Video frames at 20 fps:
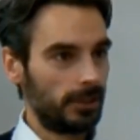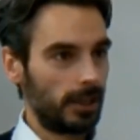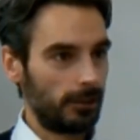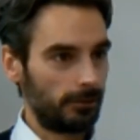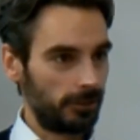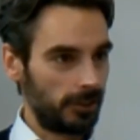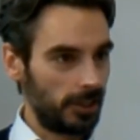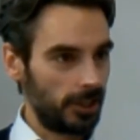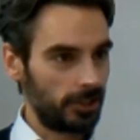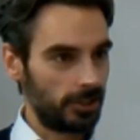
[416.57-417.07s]

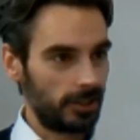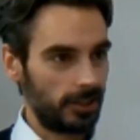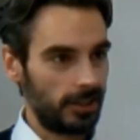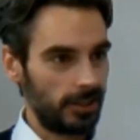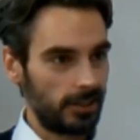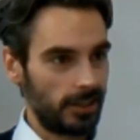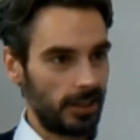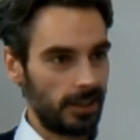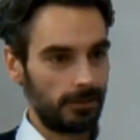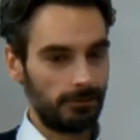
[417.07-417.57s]
definition,
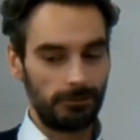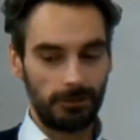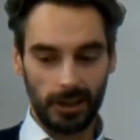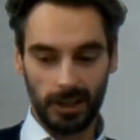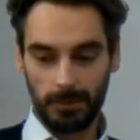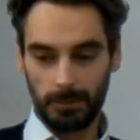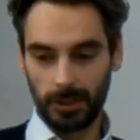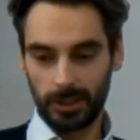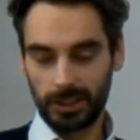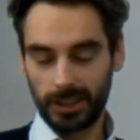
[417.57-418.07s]
is it? It's
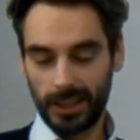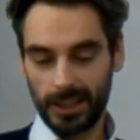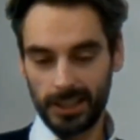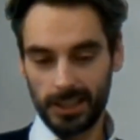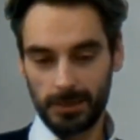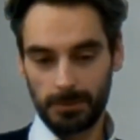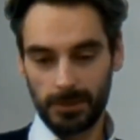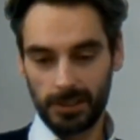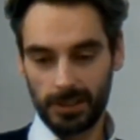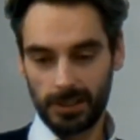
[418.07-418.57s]
very much
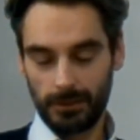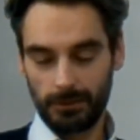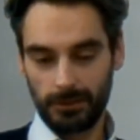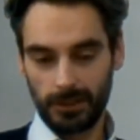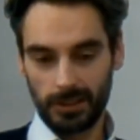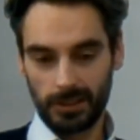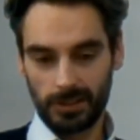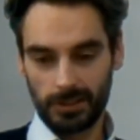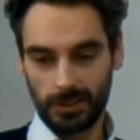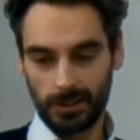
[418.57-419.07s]

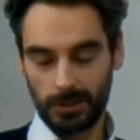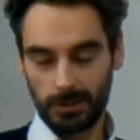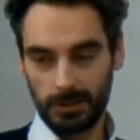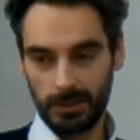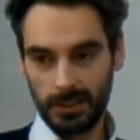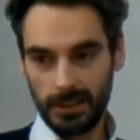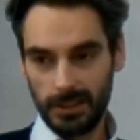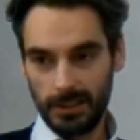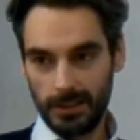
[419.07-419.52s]
case-specific. So